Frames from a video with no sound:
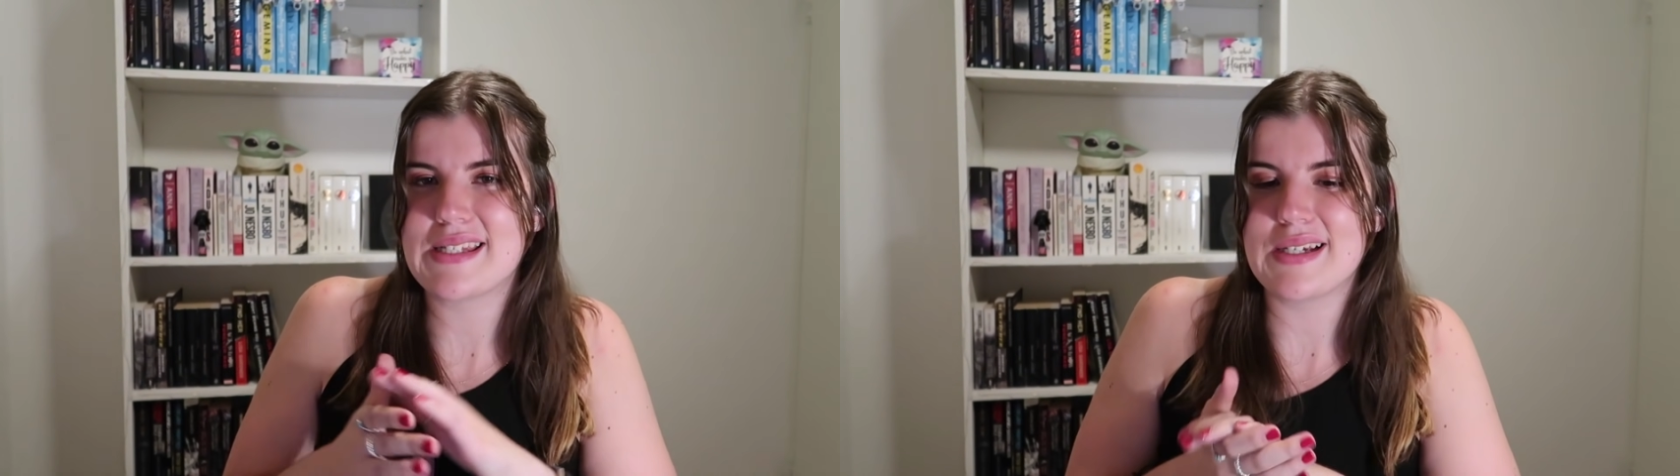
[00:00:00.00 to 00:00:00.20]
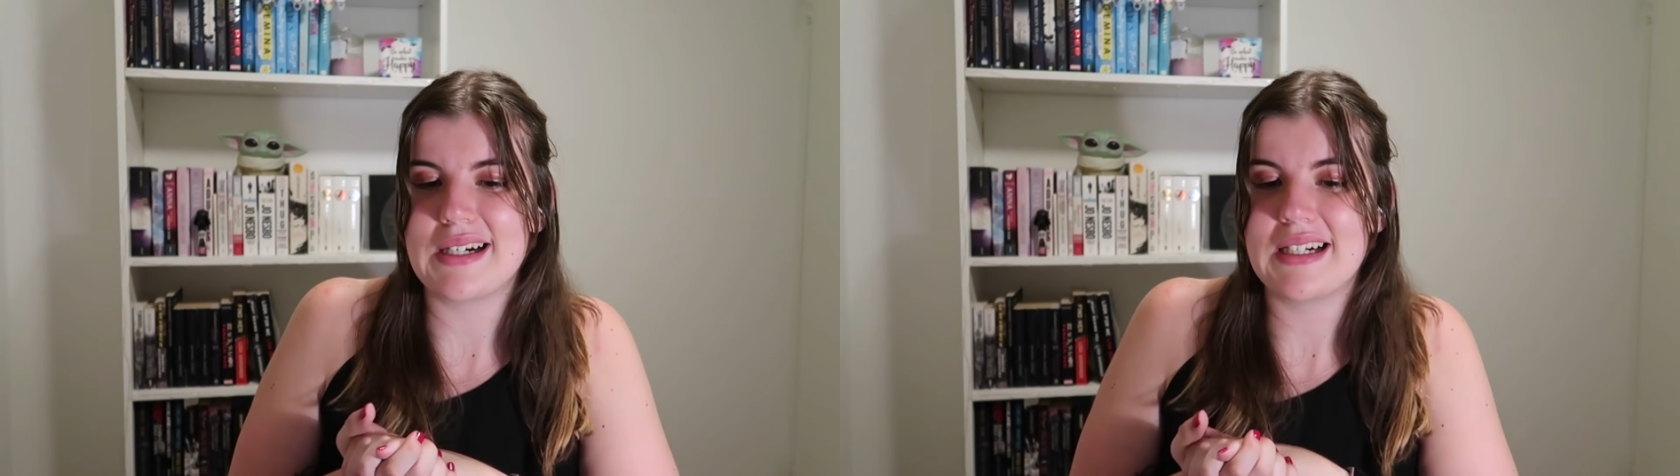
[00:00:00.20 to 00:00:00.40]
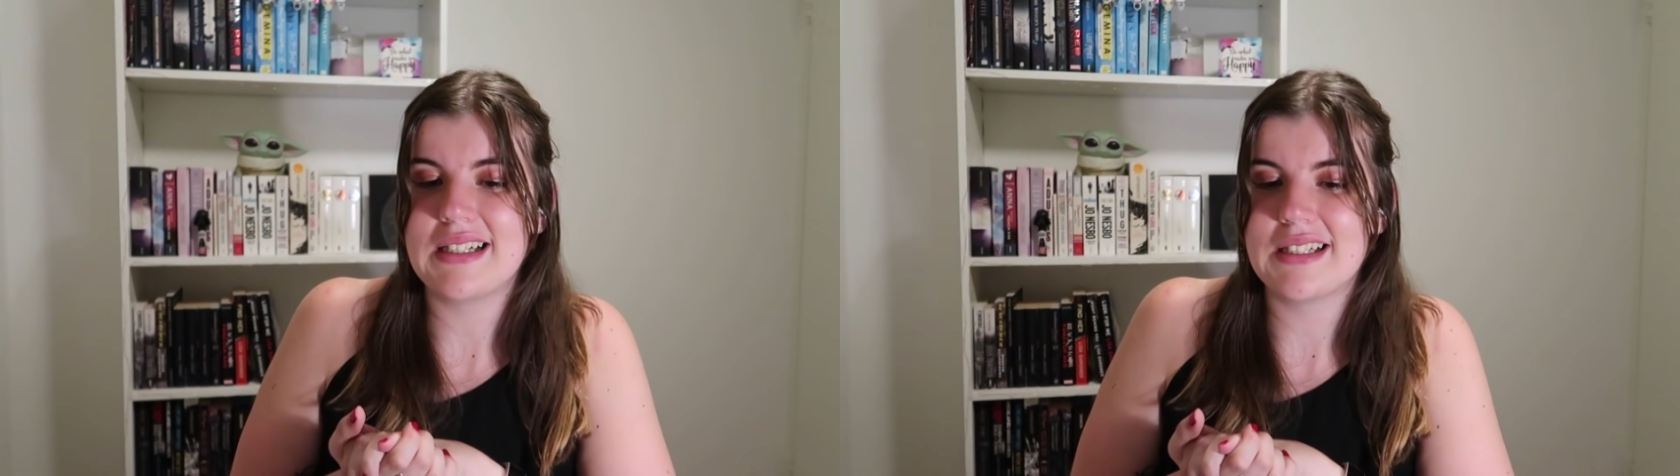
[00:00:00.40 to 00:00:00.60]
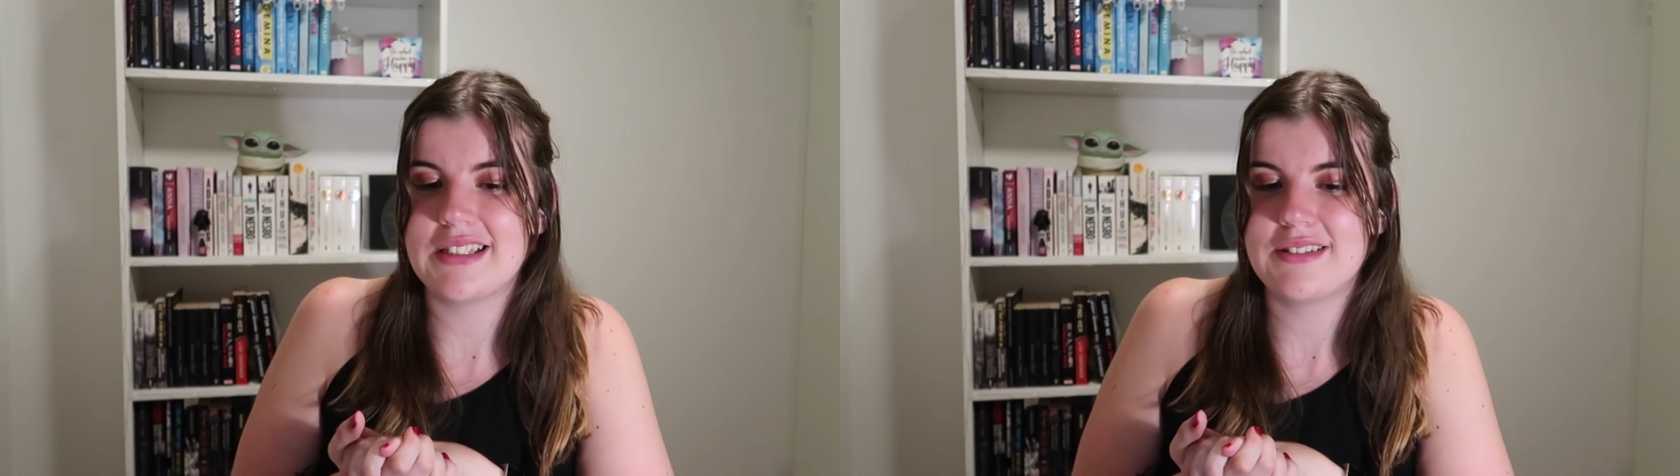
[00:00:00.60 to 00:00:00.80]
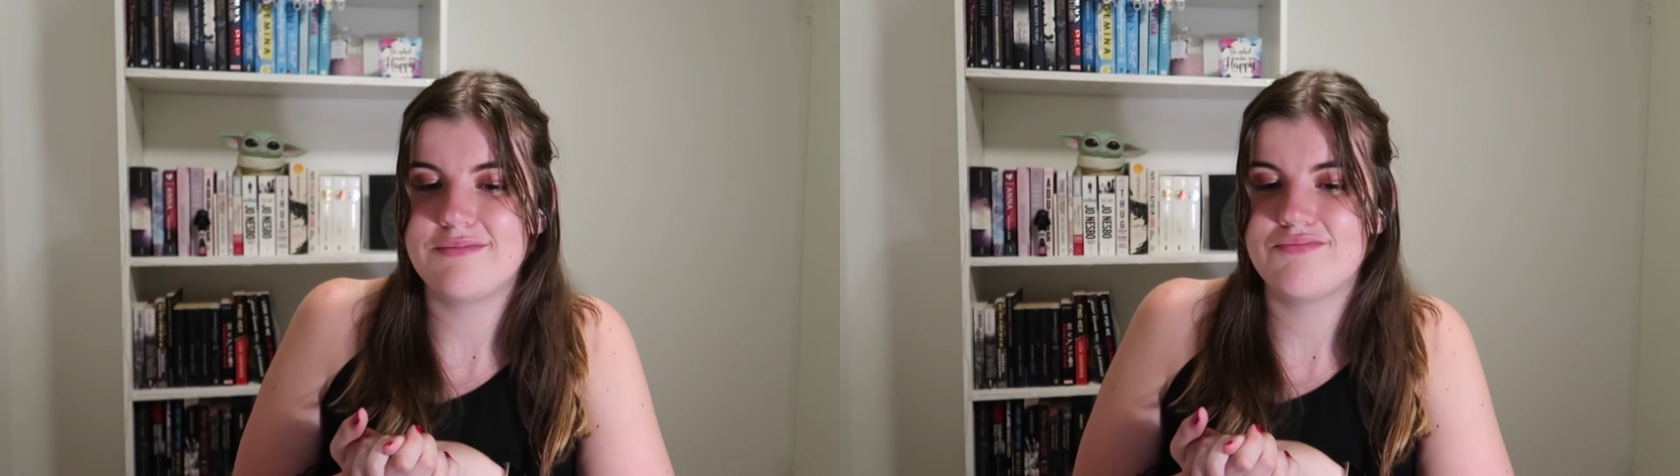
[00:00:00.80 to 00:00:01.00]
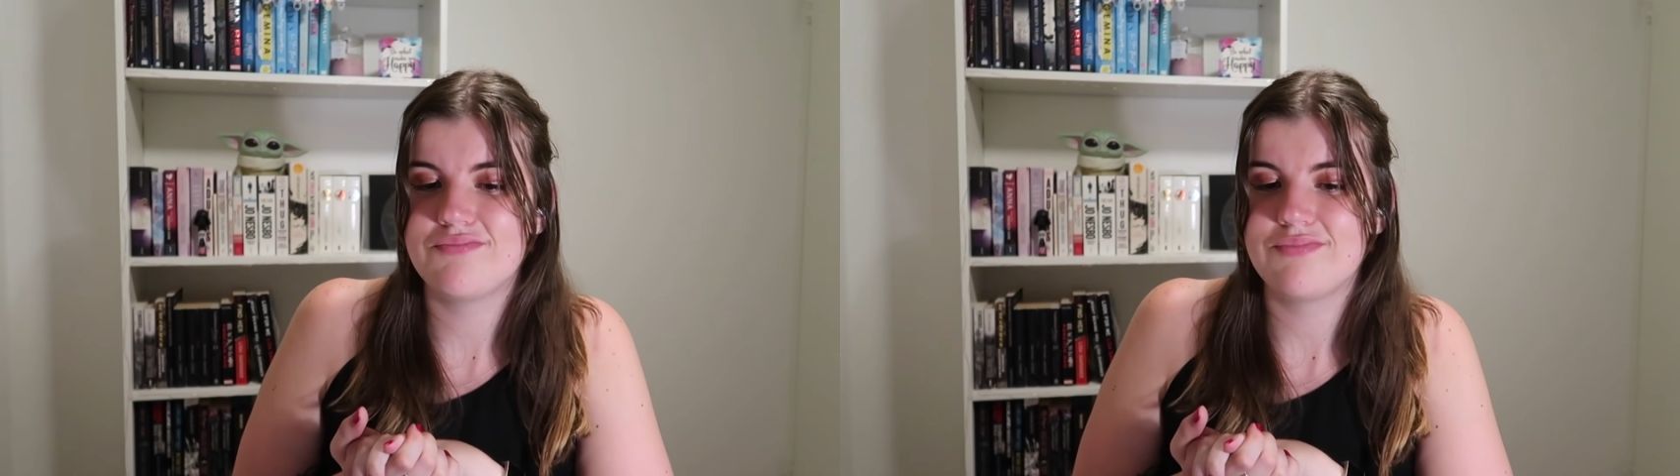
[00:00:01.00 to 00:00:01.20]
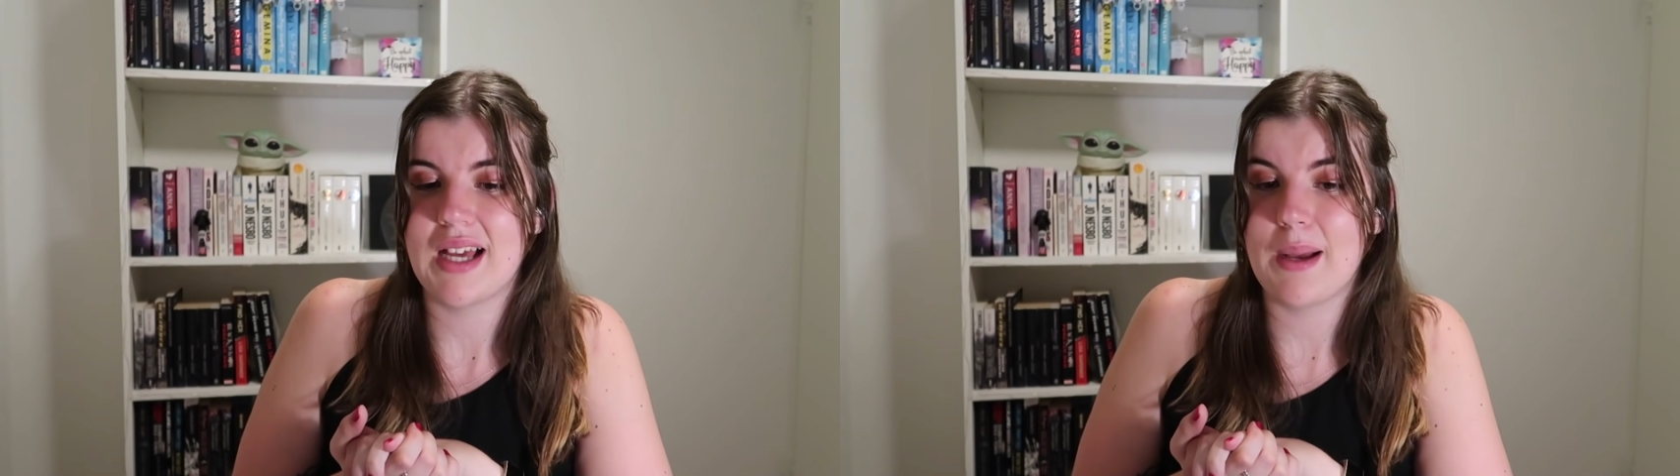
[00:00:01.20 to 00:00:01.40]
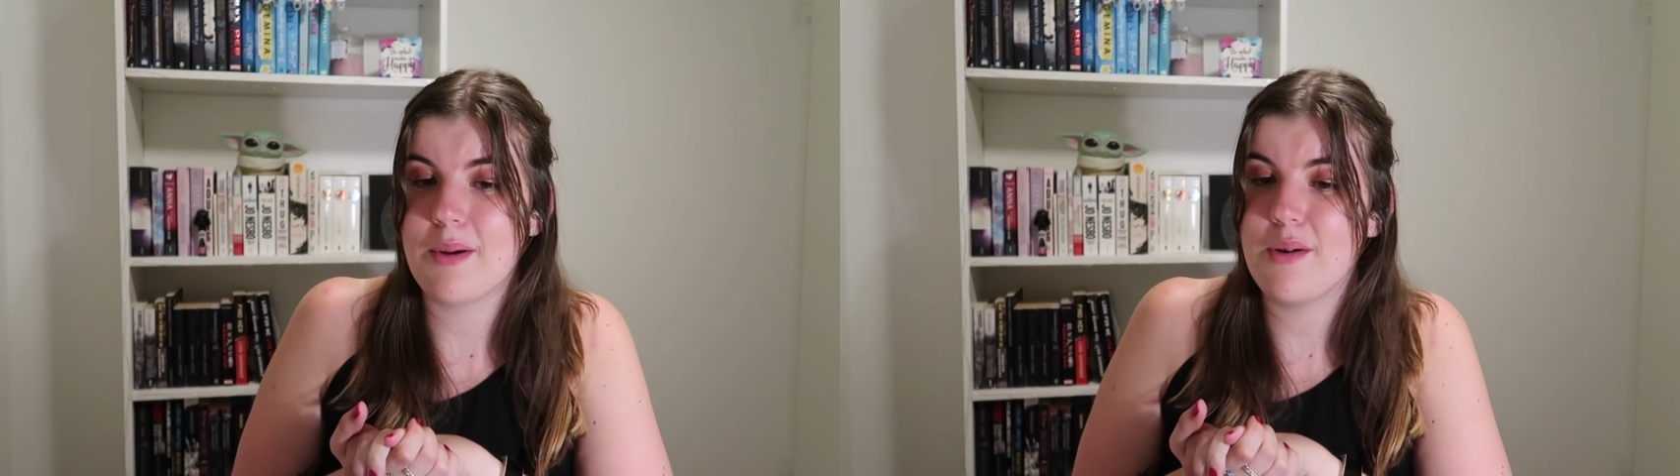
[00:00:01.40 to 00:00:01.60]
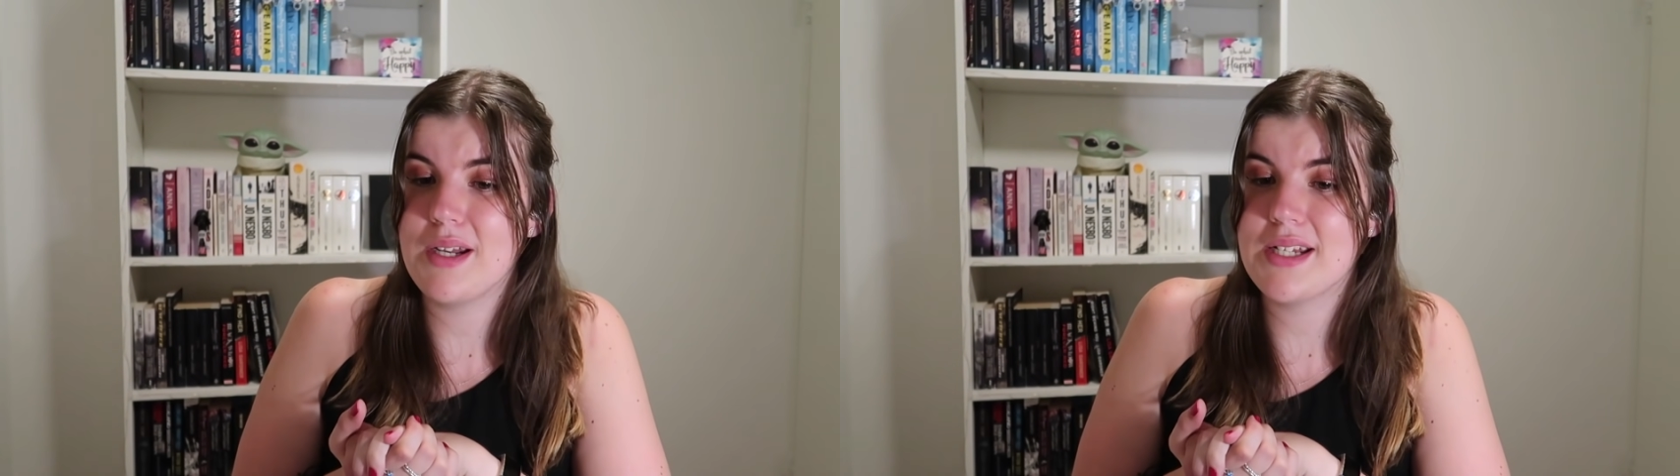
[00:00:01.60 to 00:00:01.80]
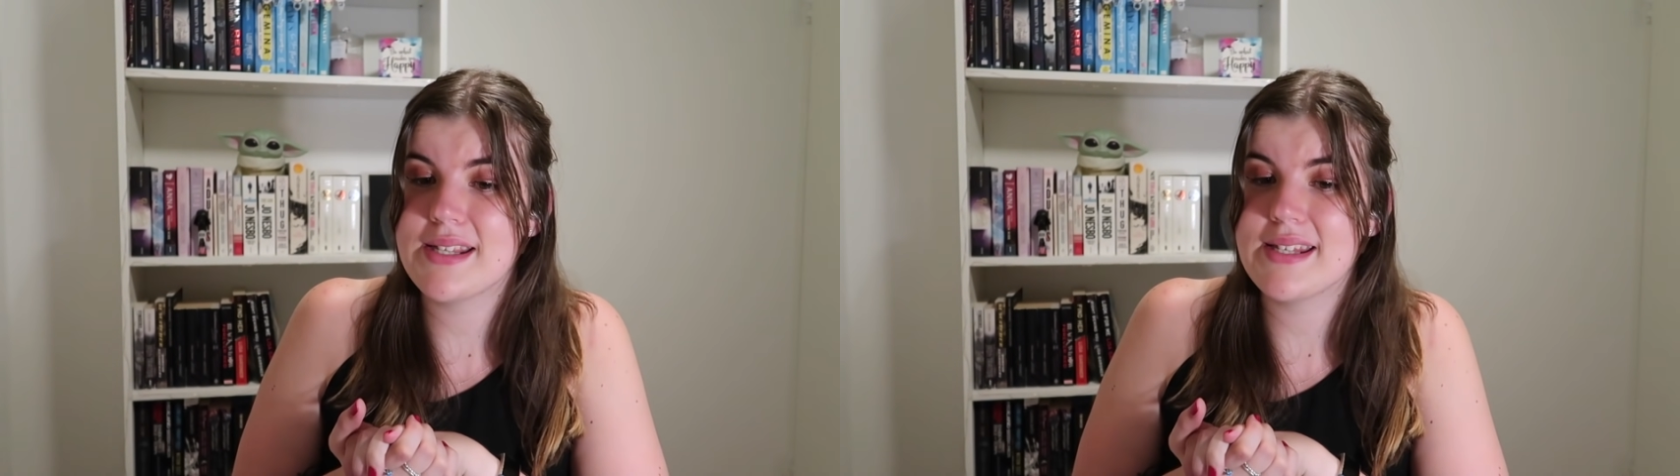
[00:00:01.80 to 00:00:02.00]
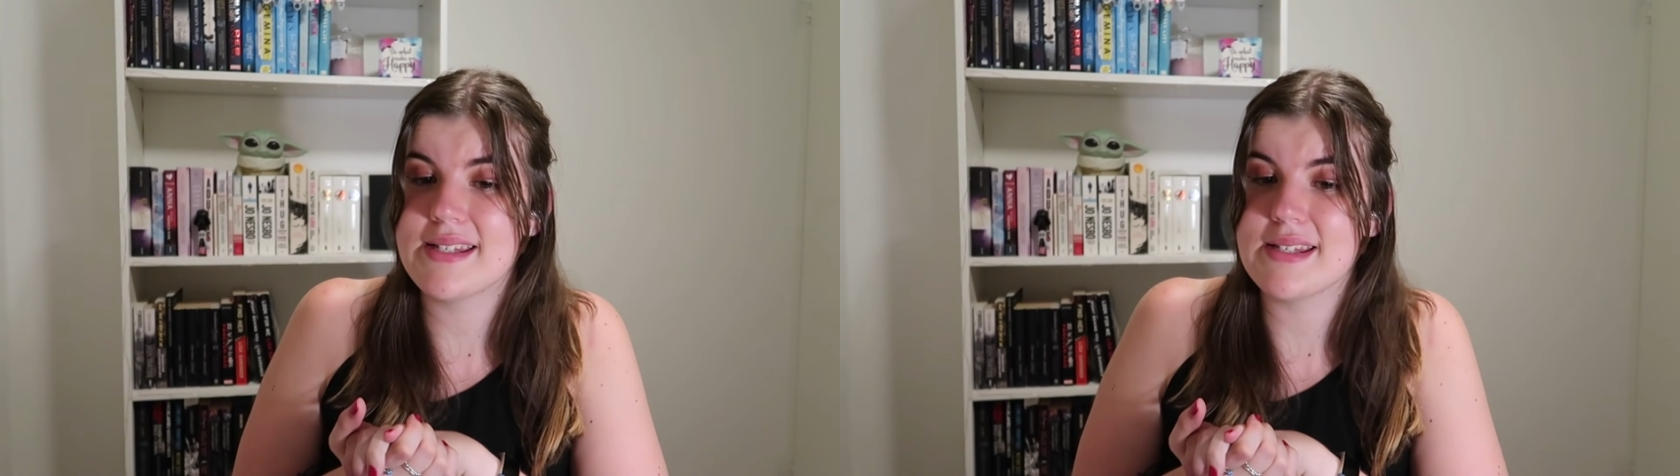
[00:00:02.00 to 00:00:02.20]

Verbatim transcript: So I'm going into this